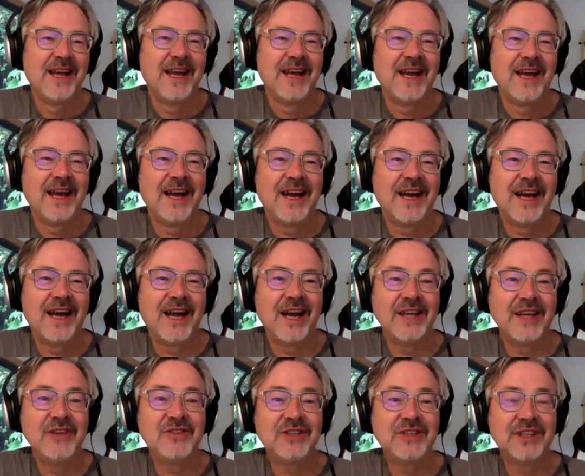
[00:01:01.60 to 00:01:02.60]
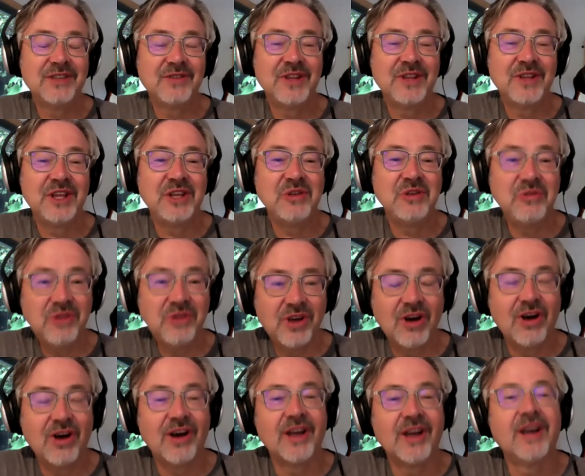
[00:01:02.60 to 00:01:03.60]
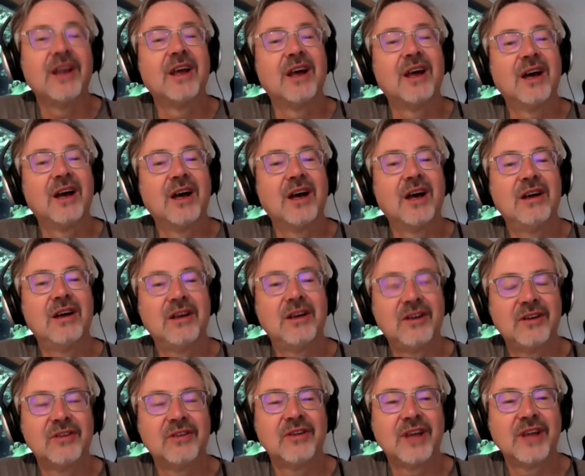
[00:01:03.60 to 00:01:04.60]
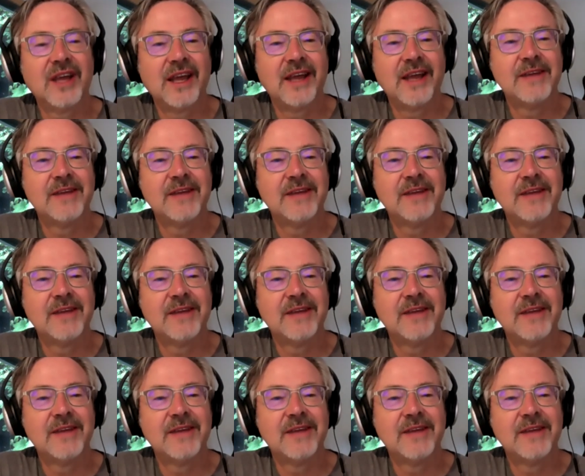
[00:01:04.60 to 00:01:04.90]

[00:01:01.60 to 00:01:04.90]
I used to live in the Yukon. Oh, okay.